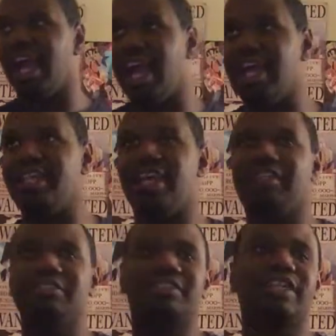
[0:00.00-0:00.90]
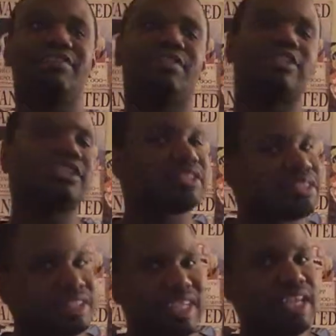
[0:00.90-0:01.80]
and they used it for
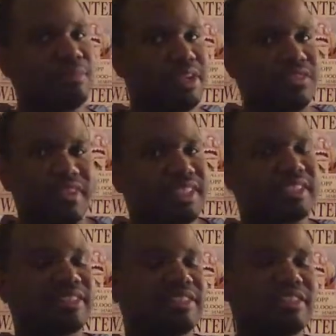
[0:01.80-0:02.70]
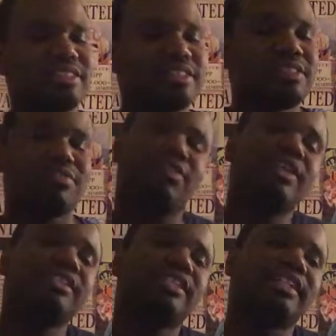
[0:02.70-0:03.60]
sentimental reasons. For
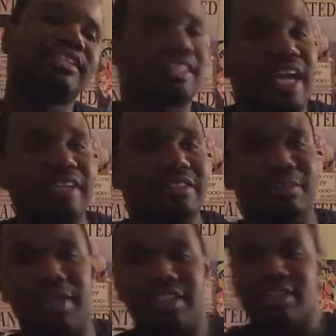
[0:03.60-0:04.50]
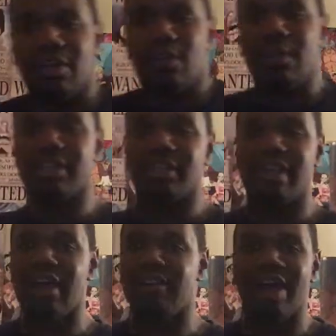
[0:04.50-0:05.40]
instance, they use the money to go
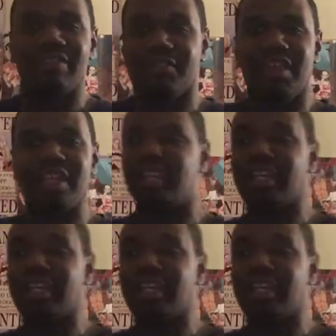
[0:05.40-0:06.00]
underground to have fun in